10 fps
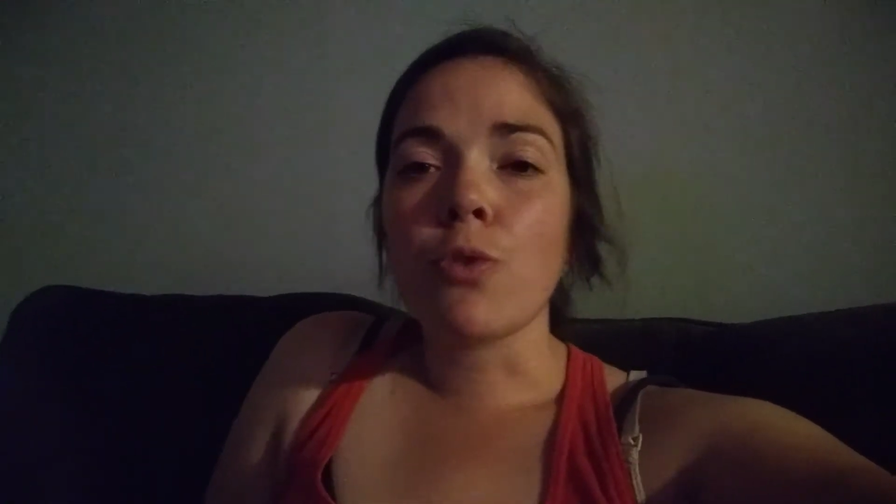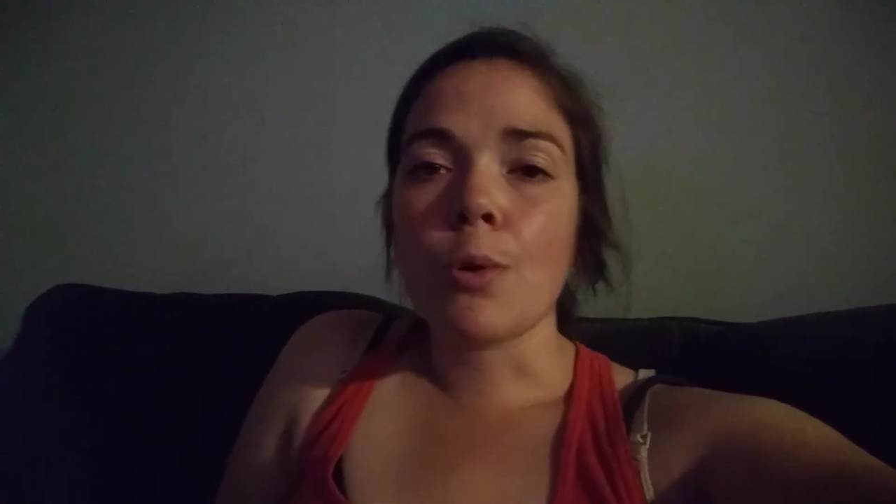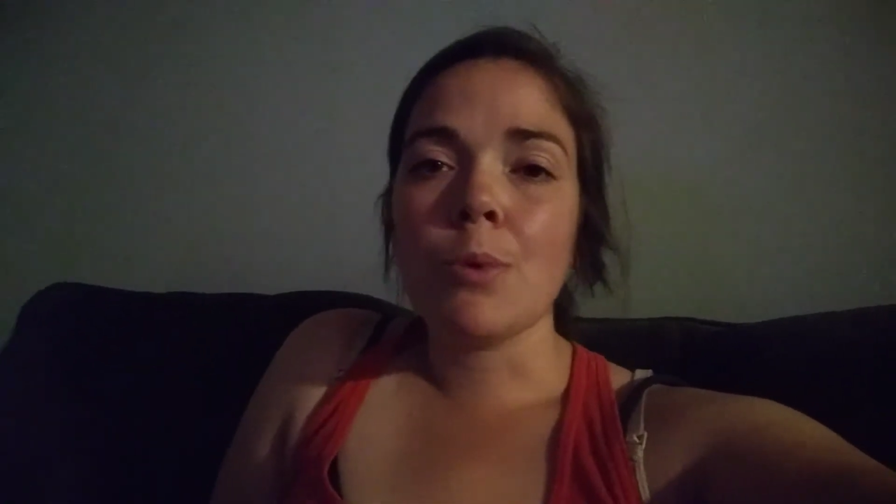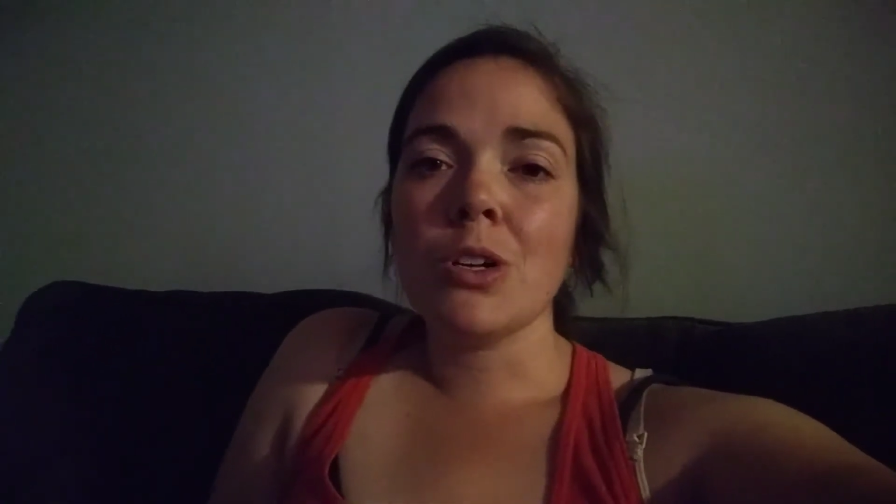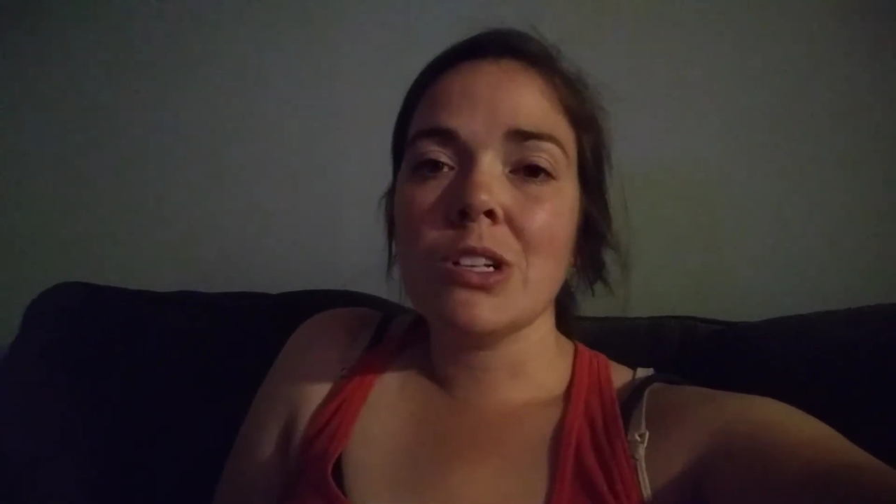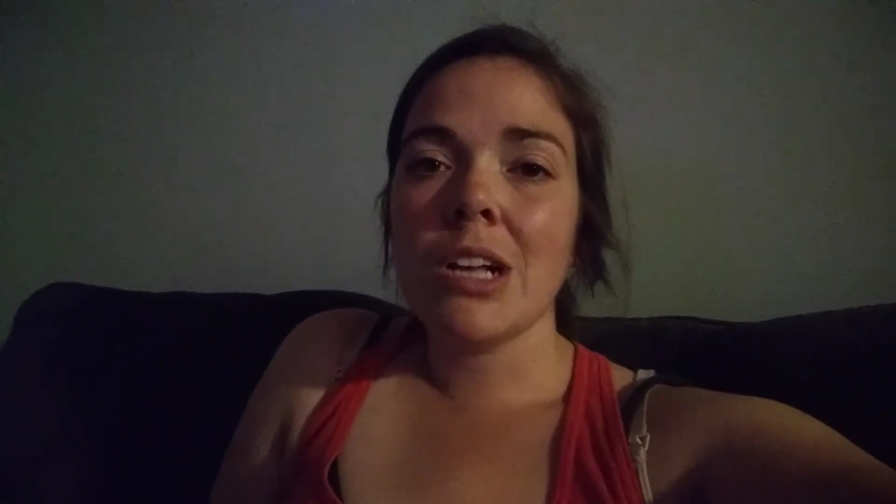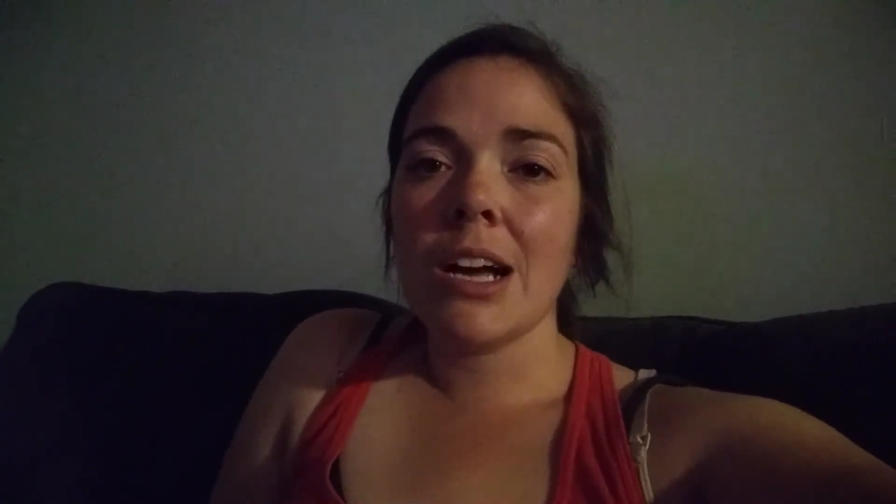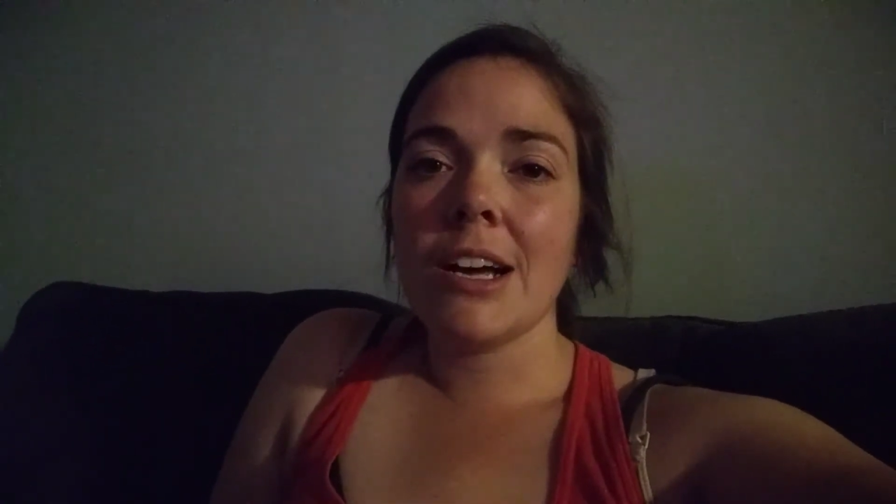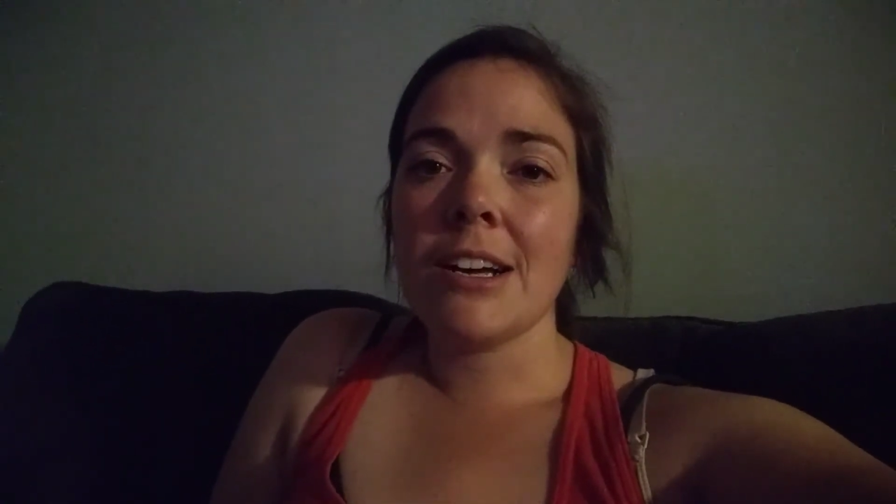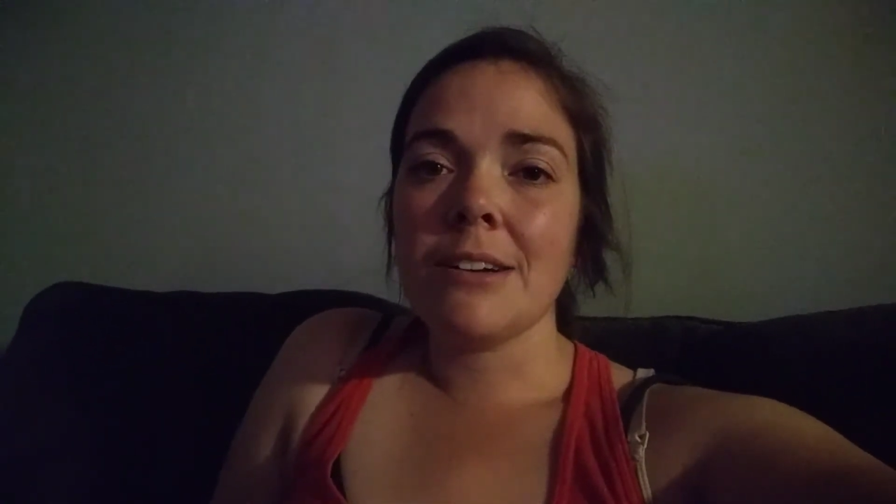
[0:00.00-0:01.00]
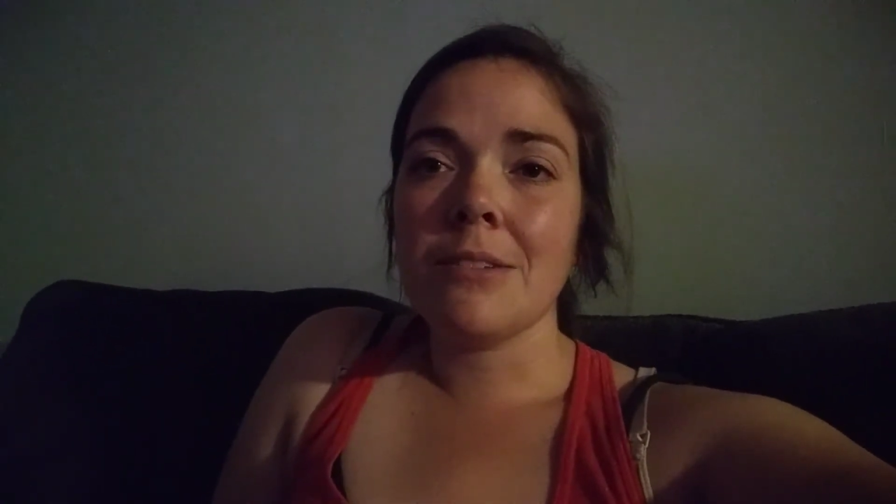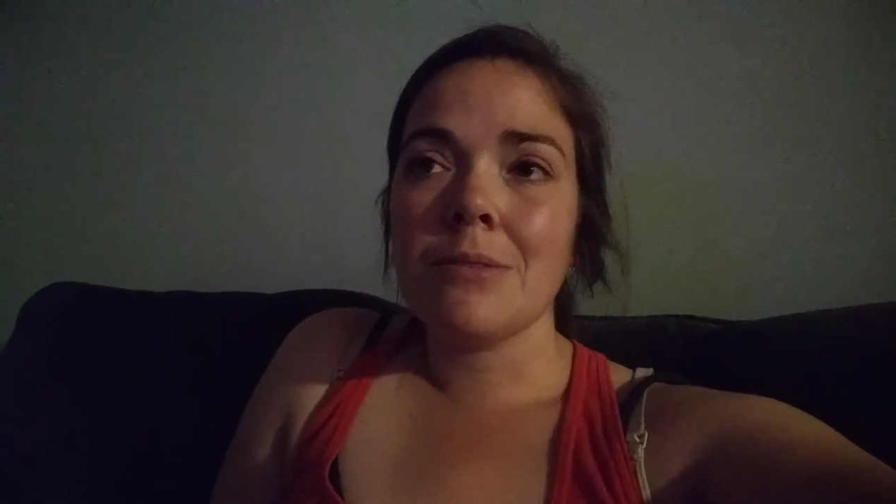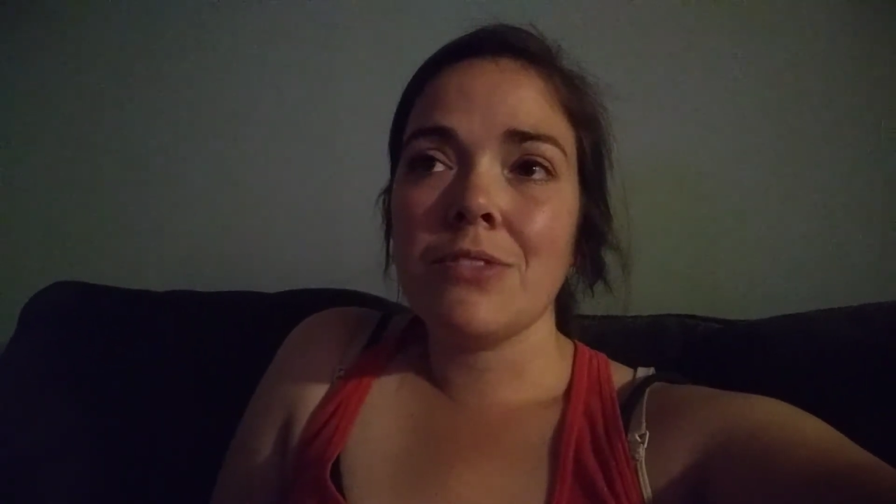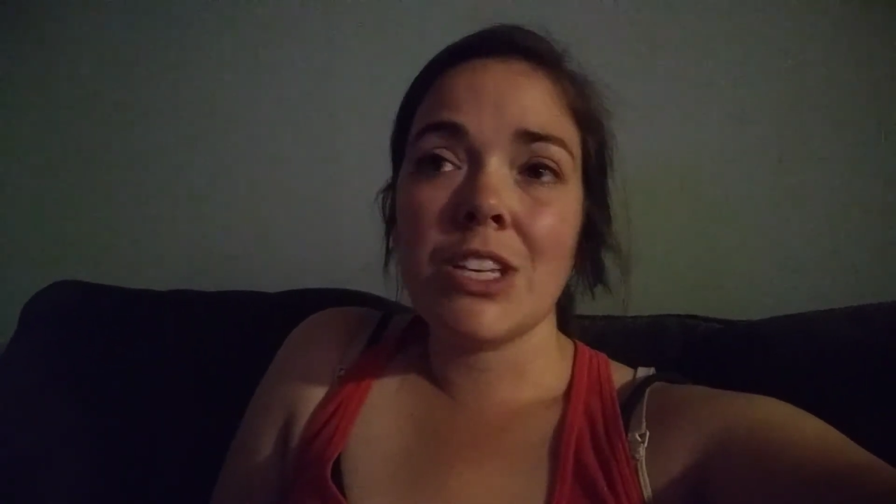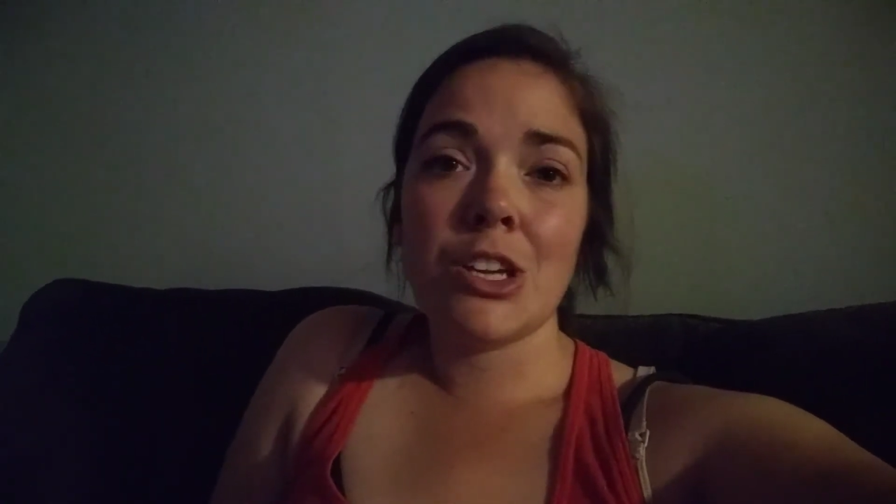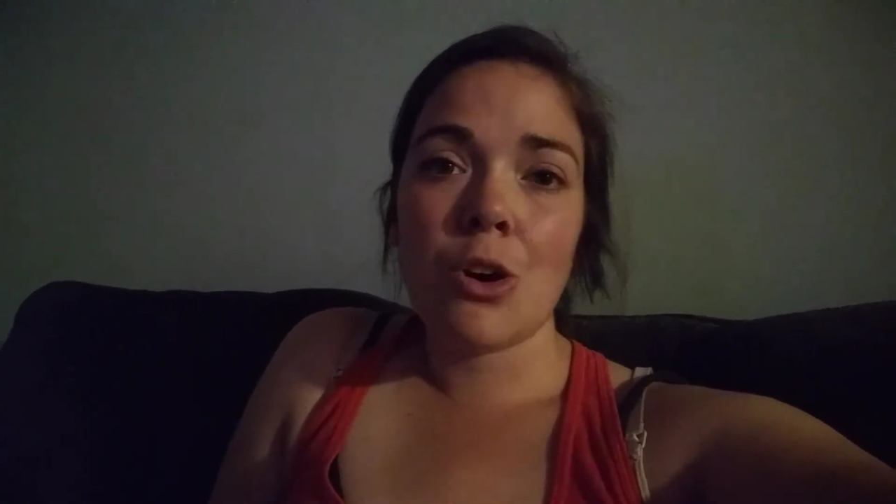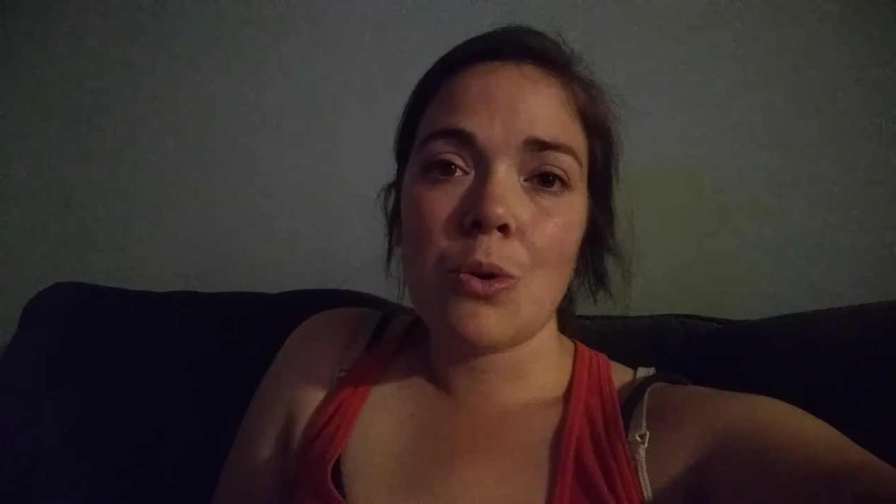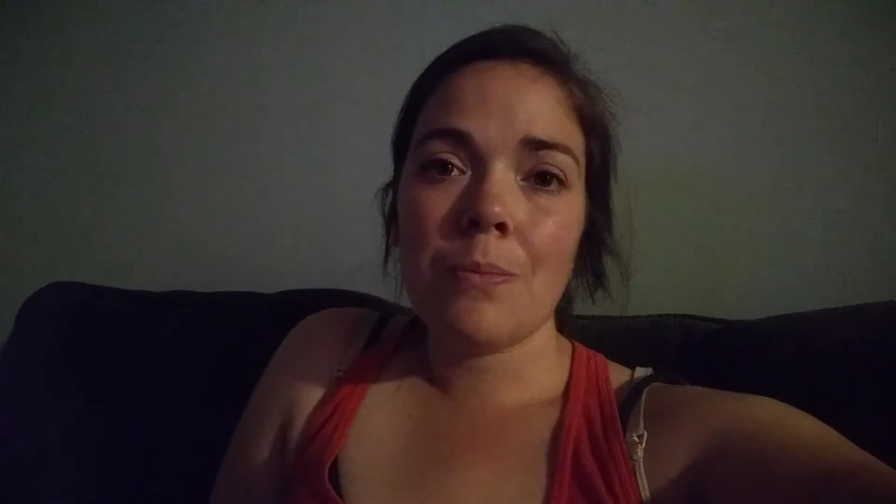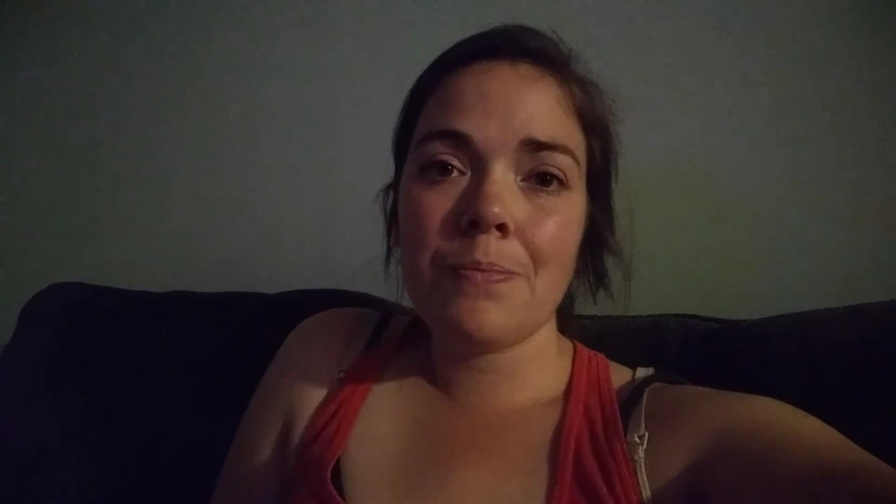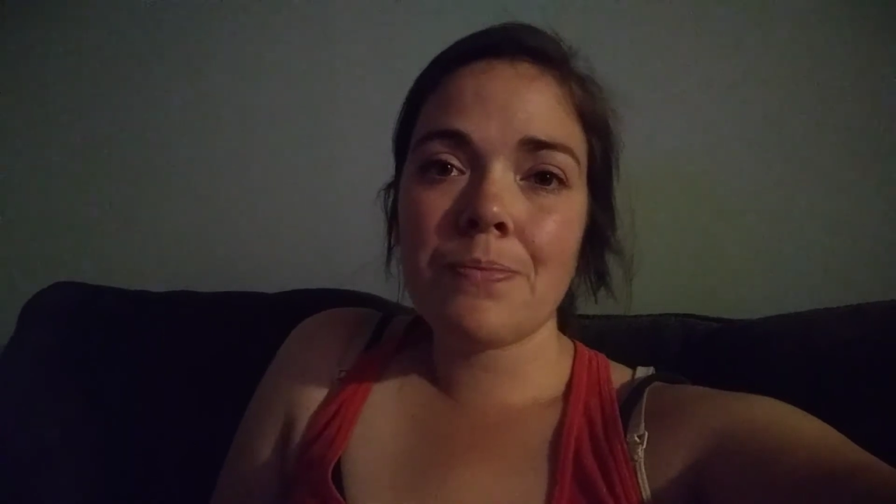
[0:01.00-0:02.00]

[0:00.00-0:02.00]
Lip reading: formal video